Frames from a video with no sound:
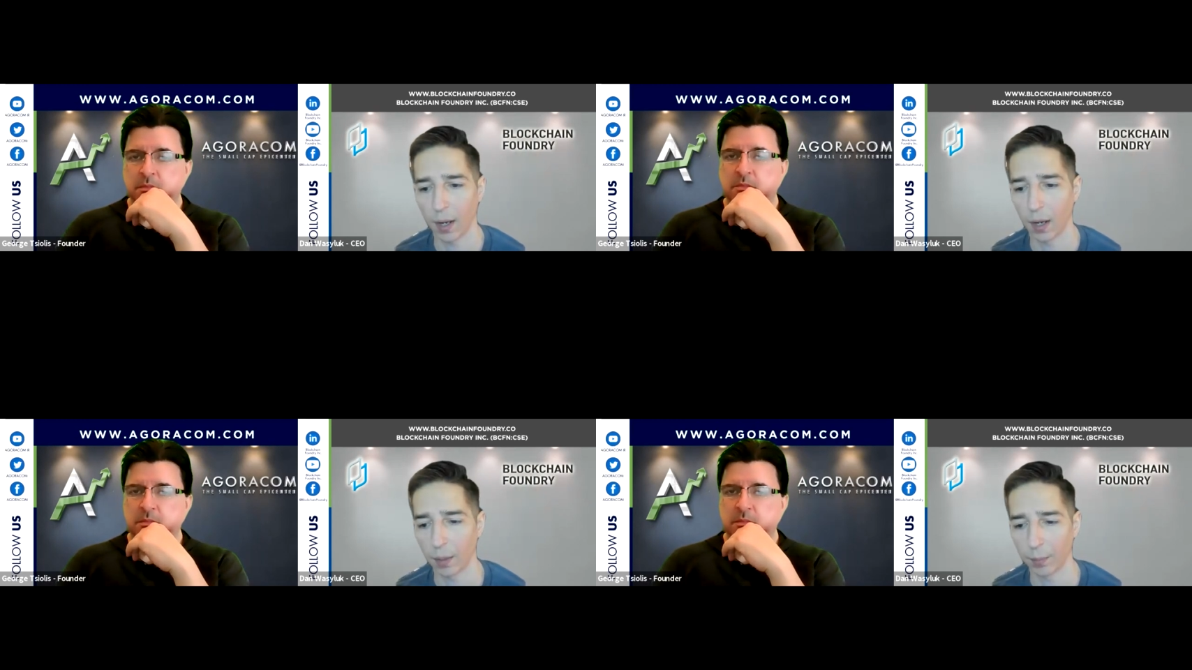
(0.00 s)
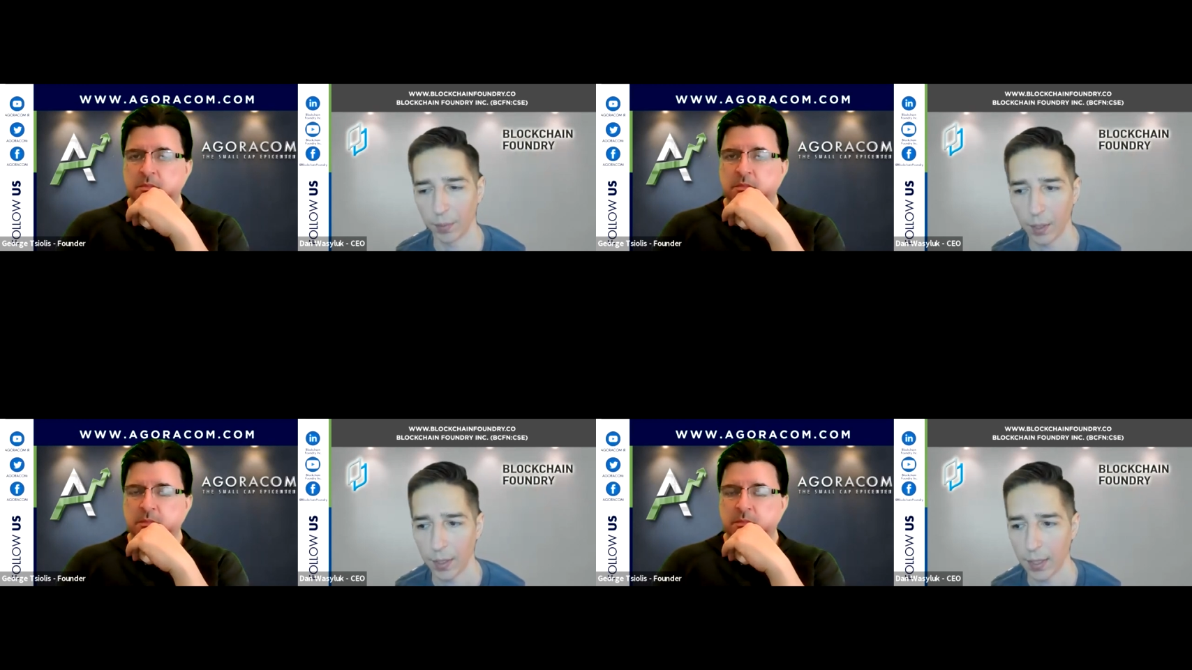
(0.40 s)

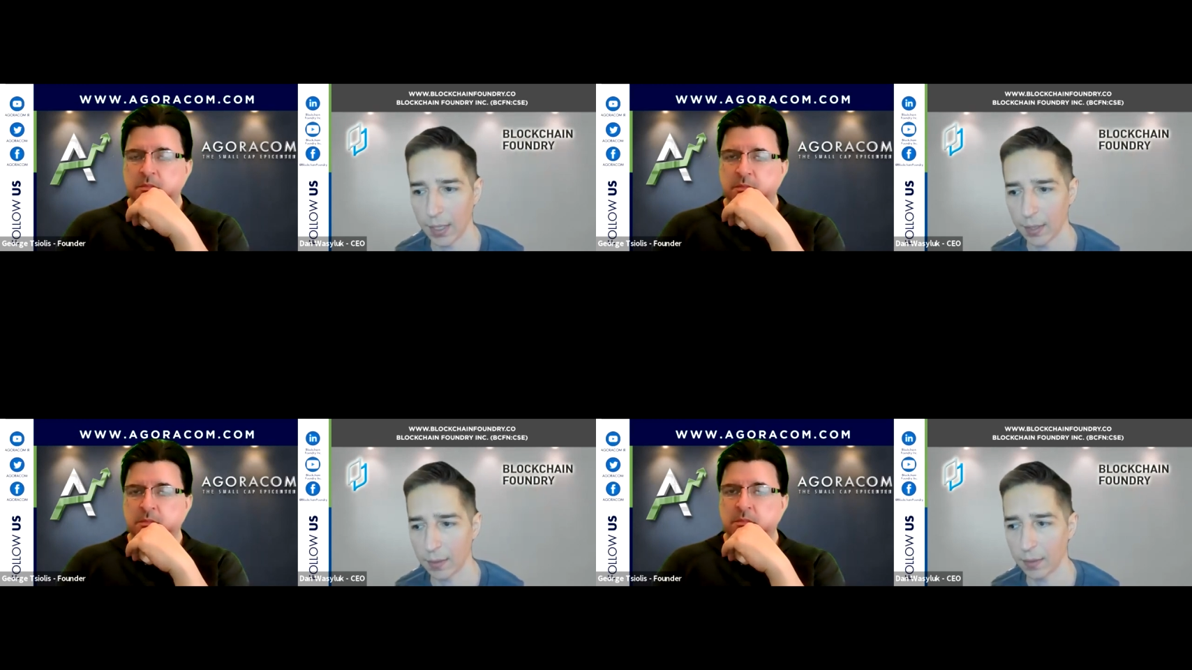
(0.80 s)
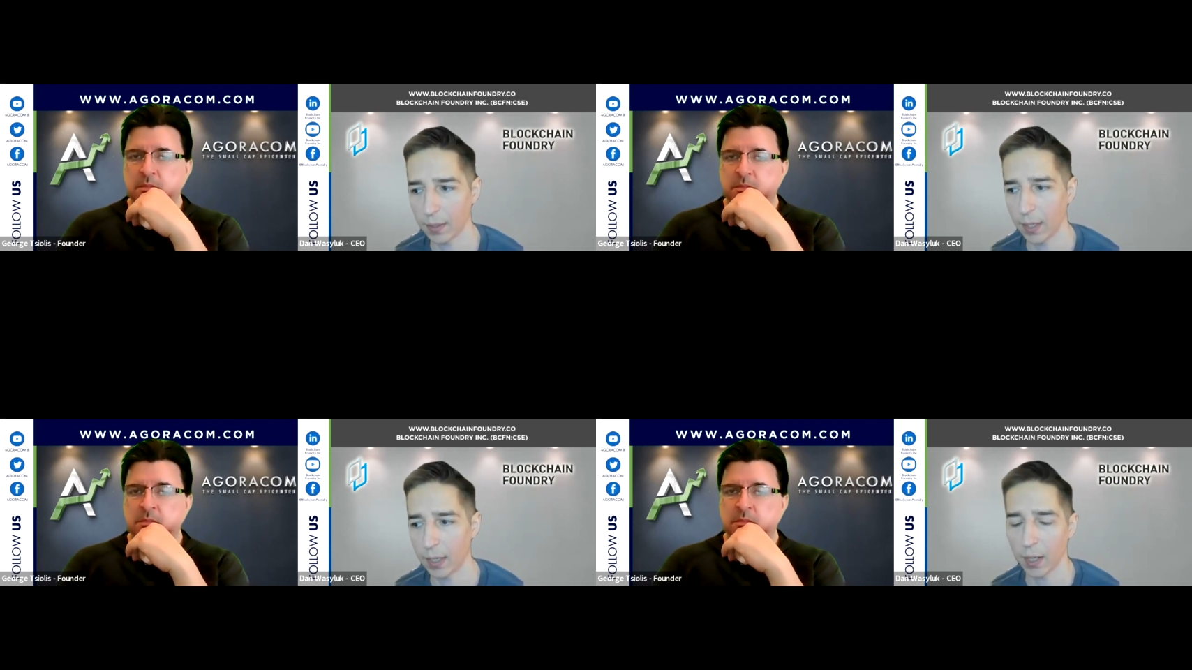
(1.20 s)
Speaker 1: Um, in
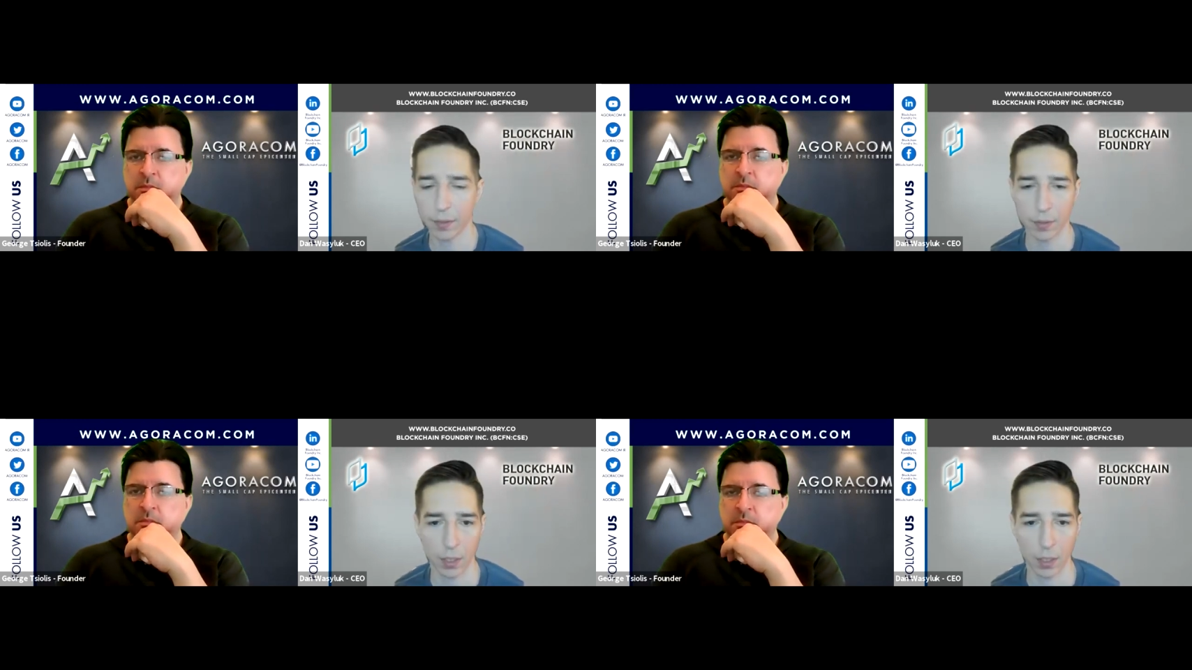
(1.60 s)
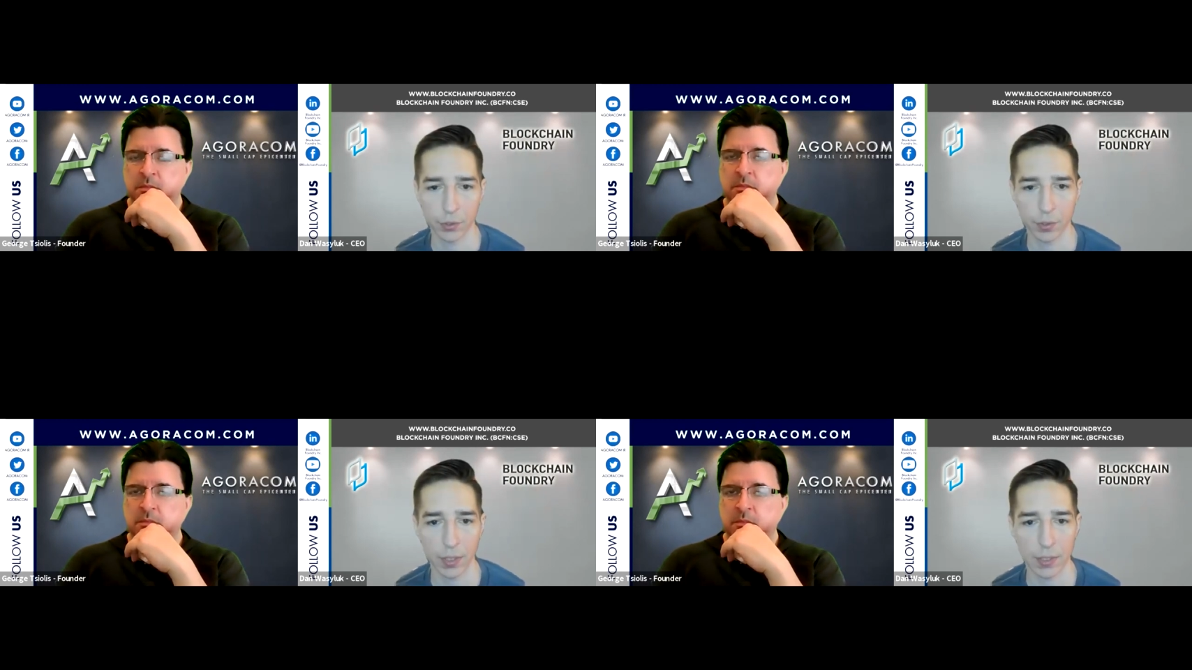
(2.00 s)
in other
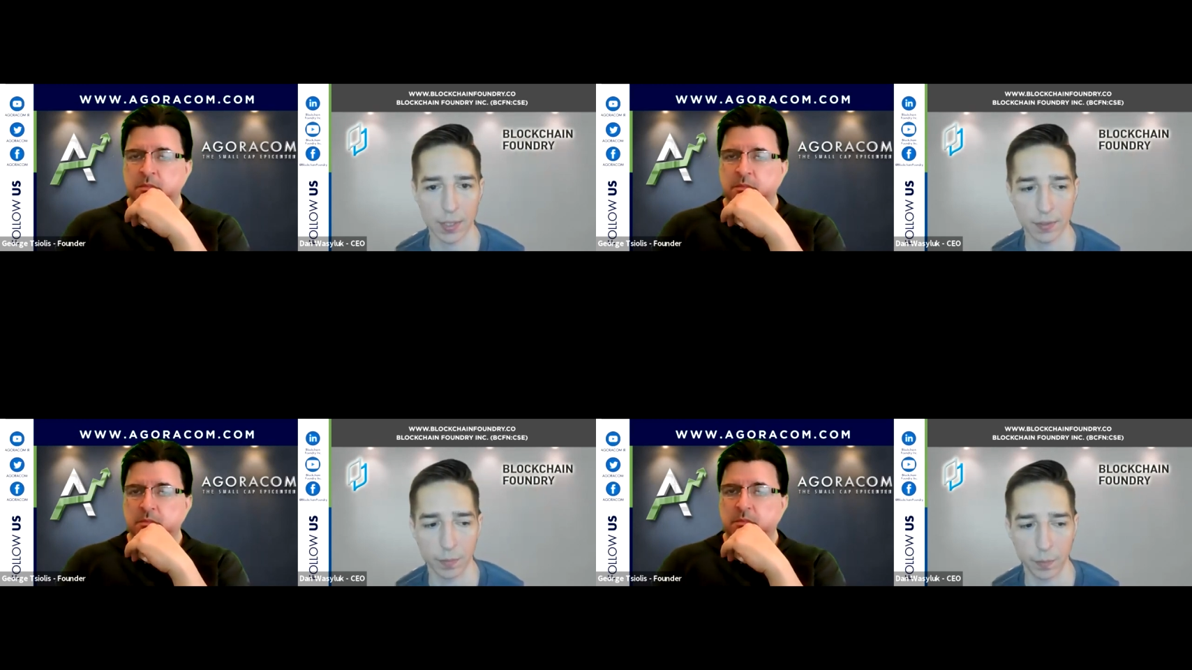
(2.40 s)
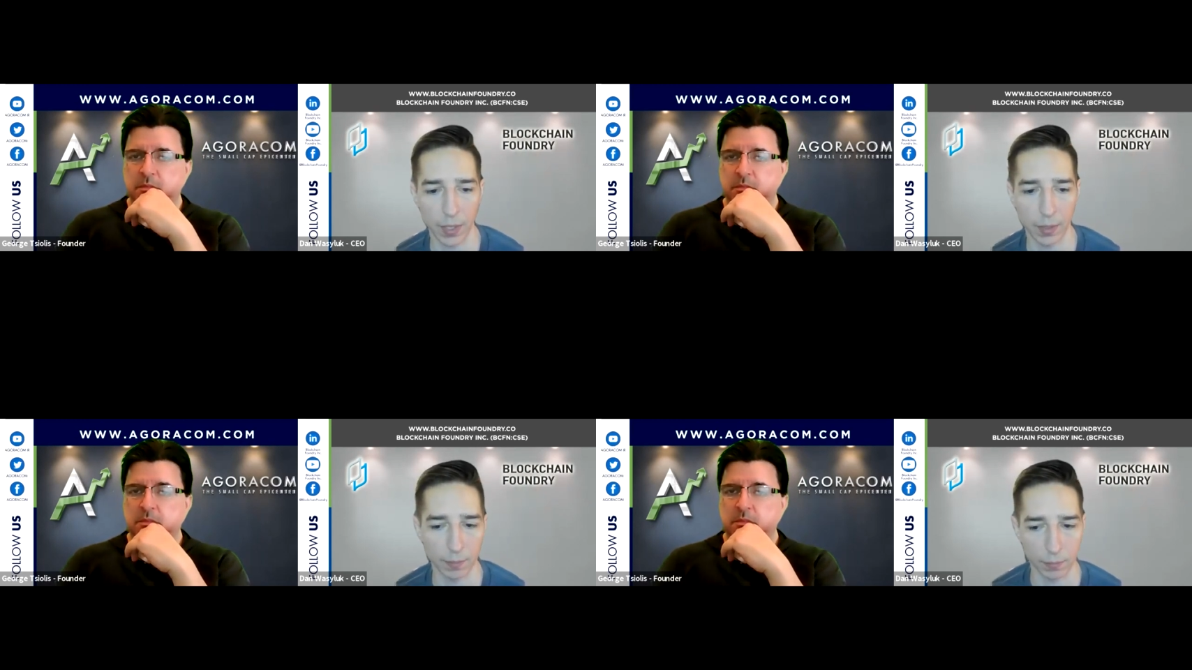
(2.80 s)
countries, there's a
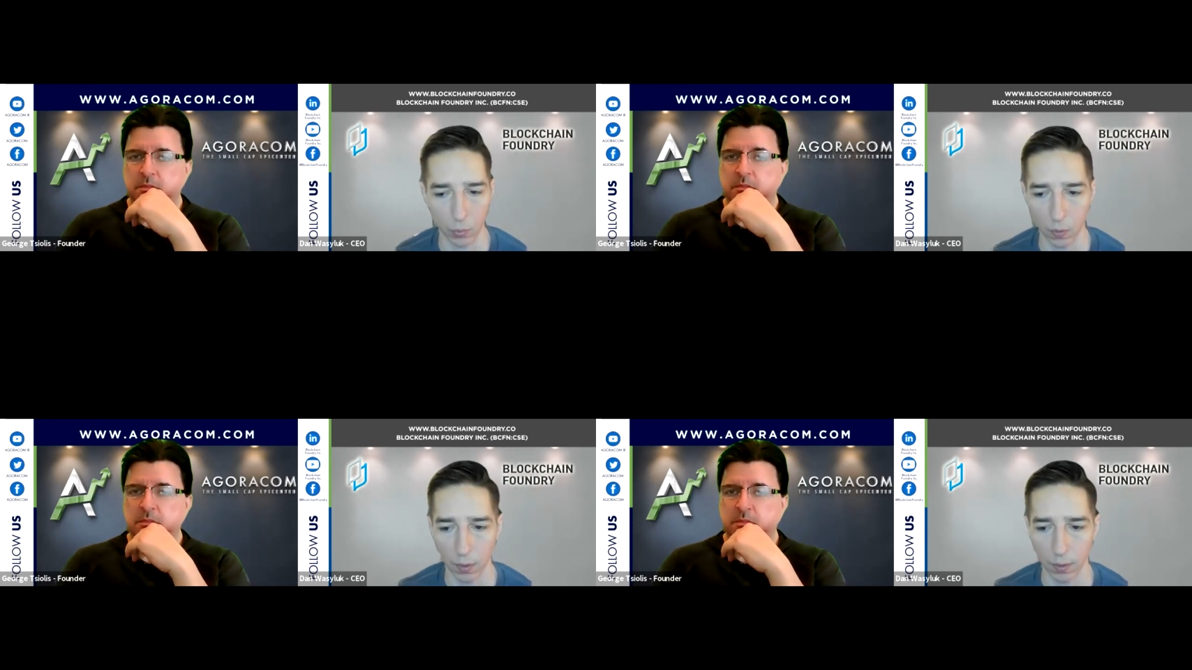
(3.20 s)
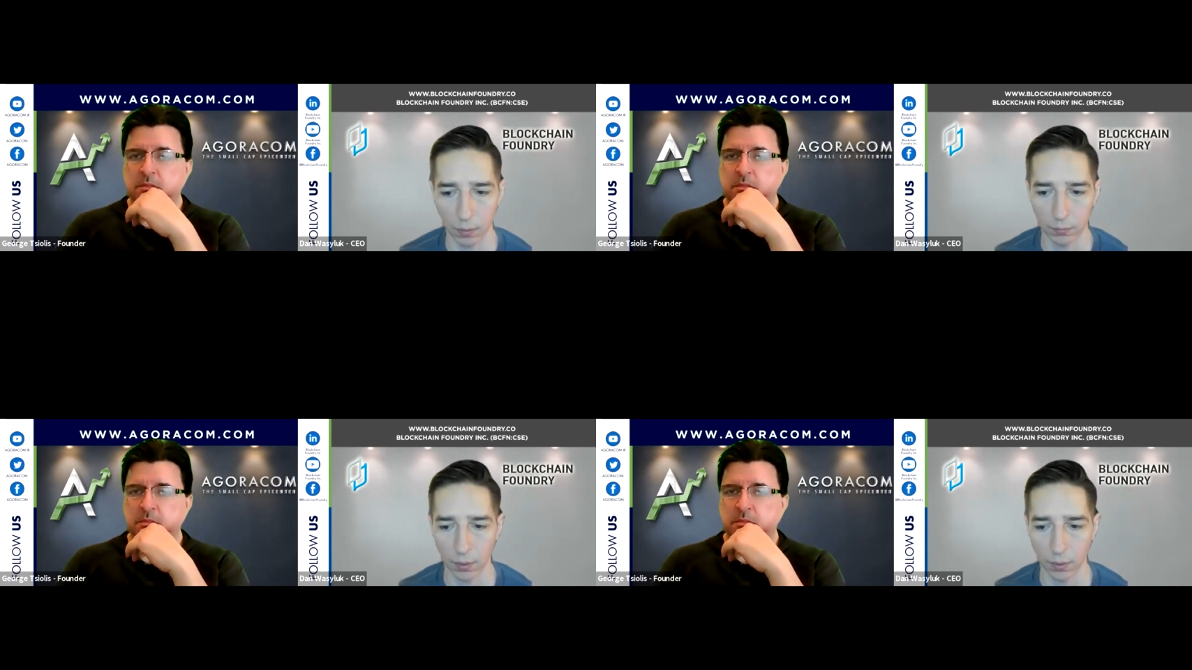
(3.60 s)
bit more.